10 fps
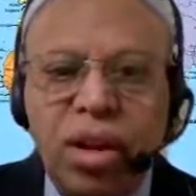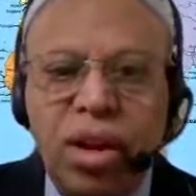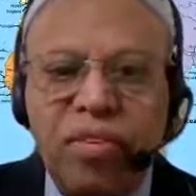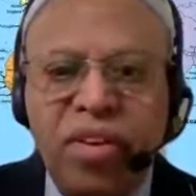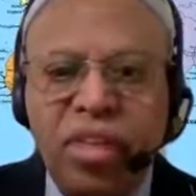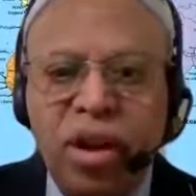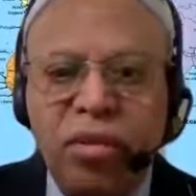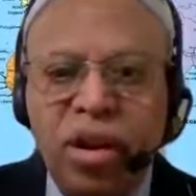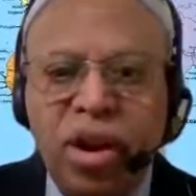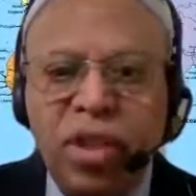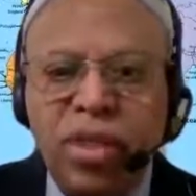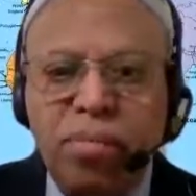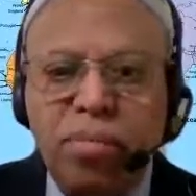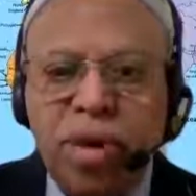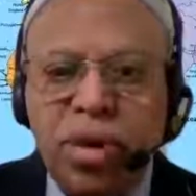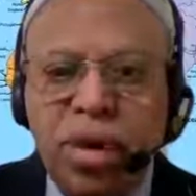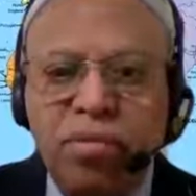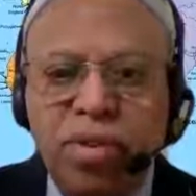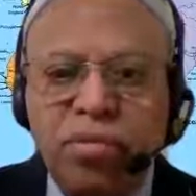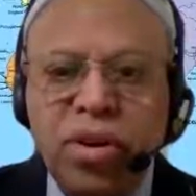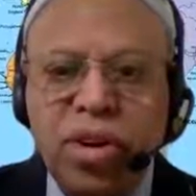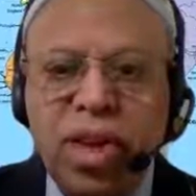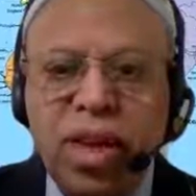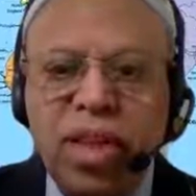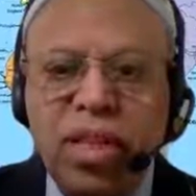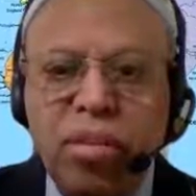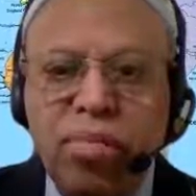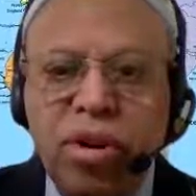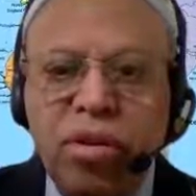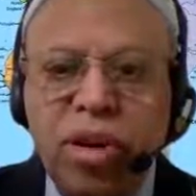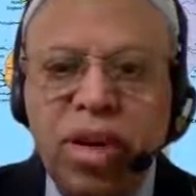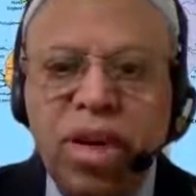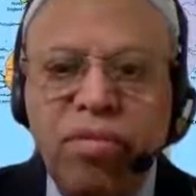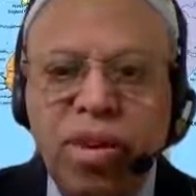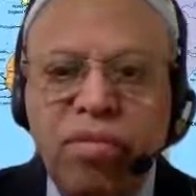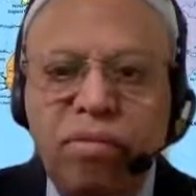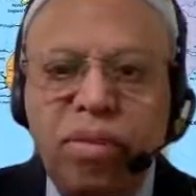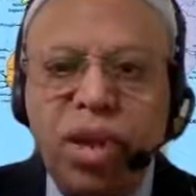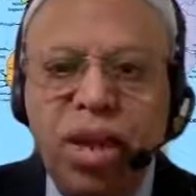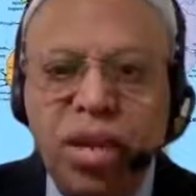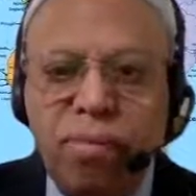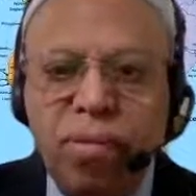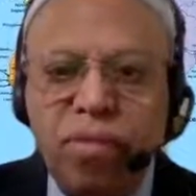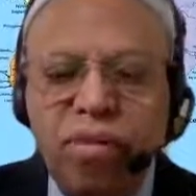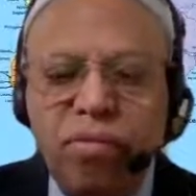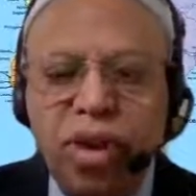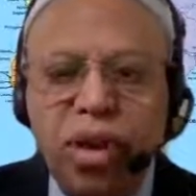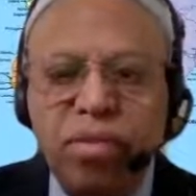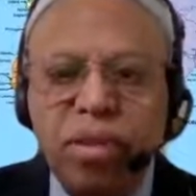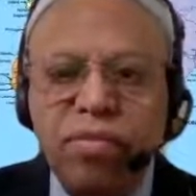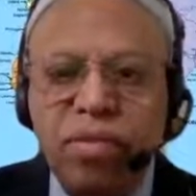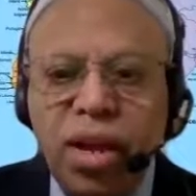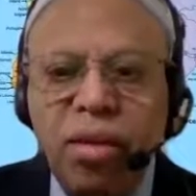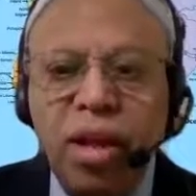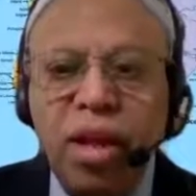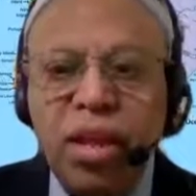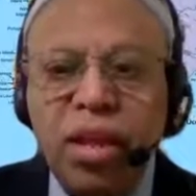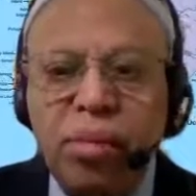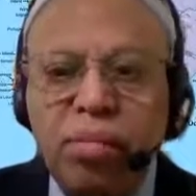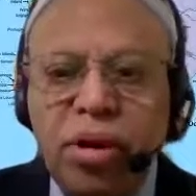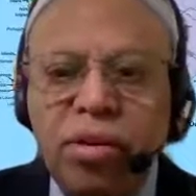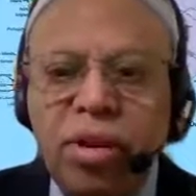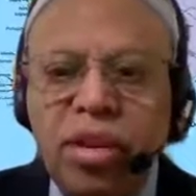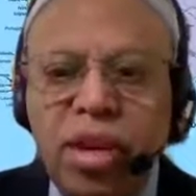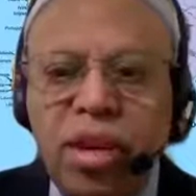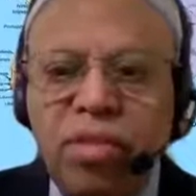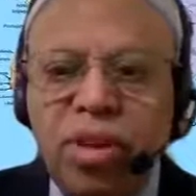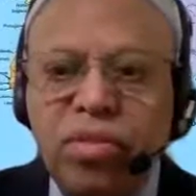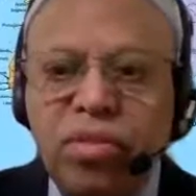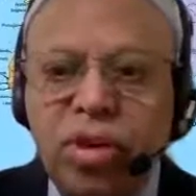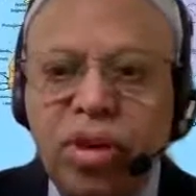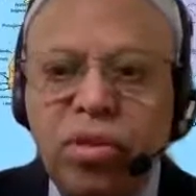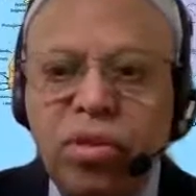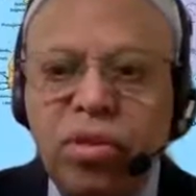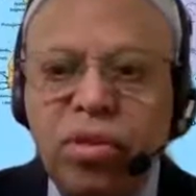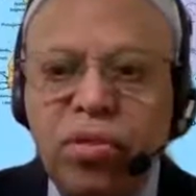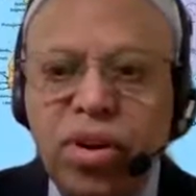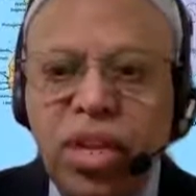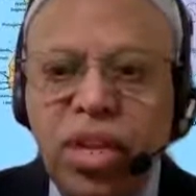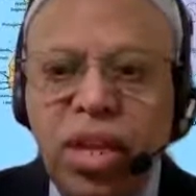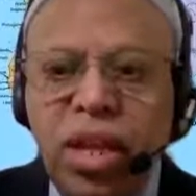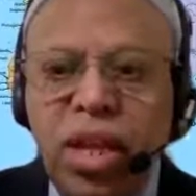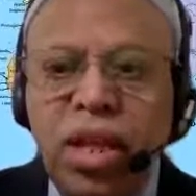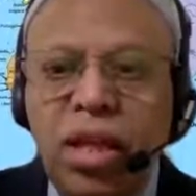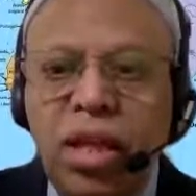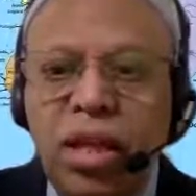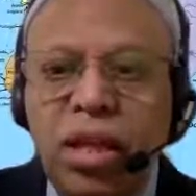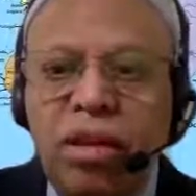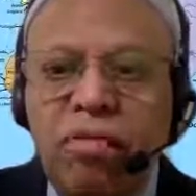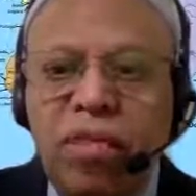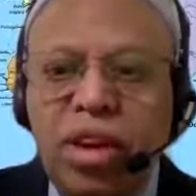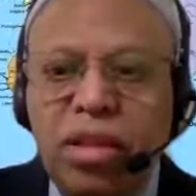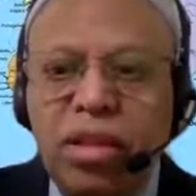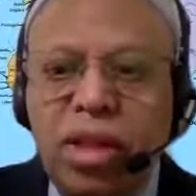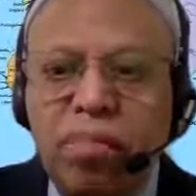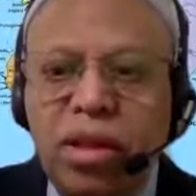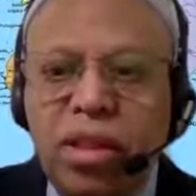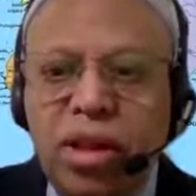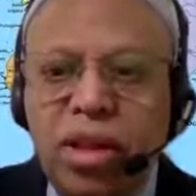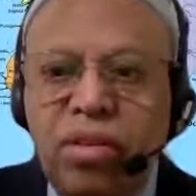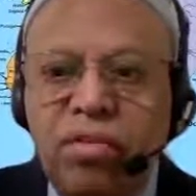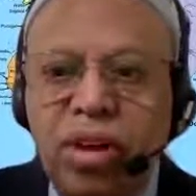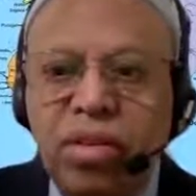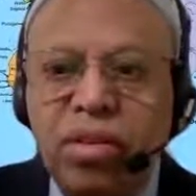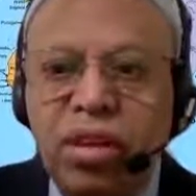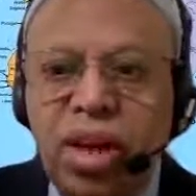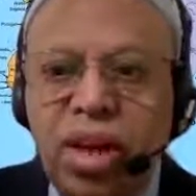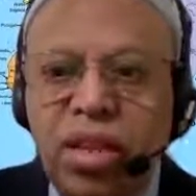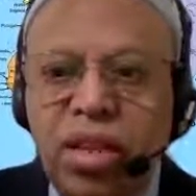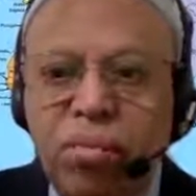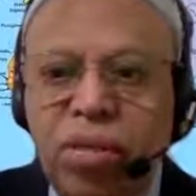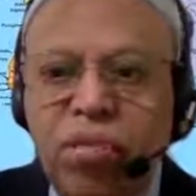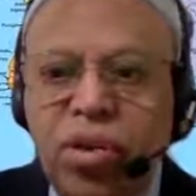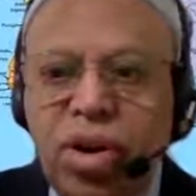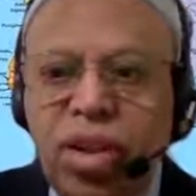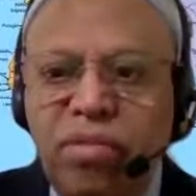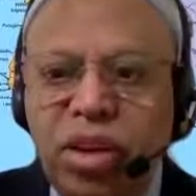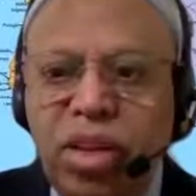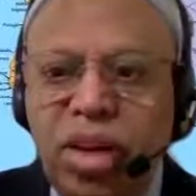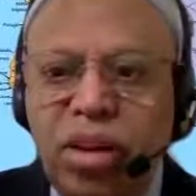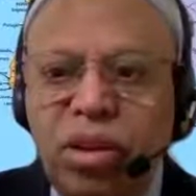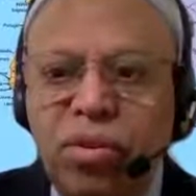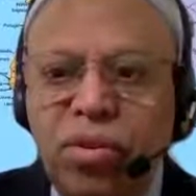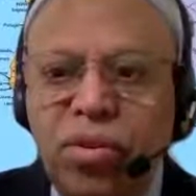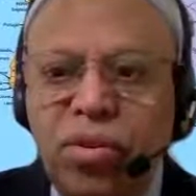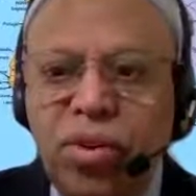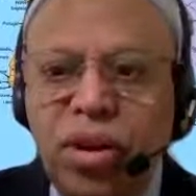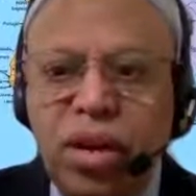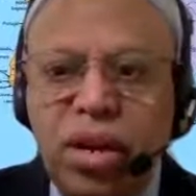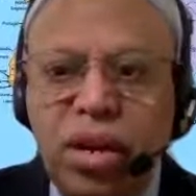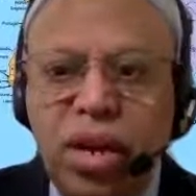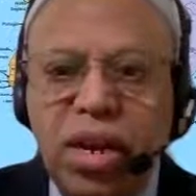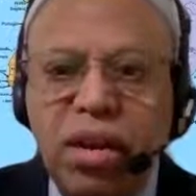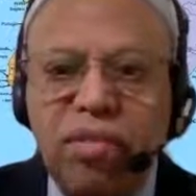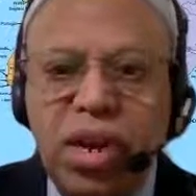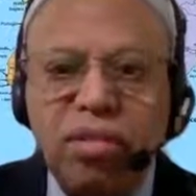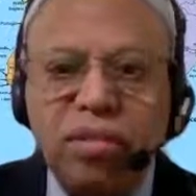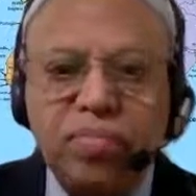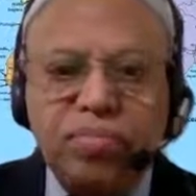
Reference Al Quran, chapter 10, verse 49, chapter 28, verse 58, chapter 15, verse 5, chapter 23, verse 42 to 43, chapter 30, verse 9, chapter 40, verse 82 to 85.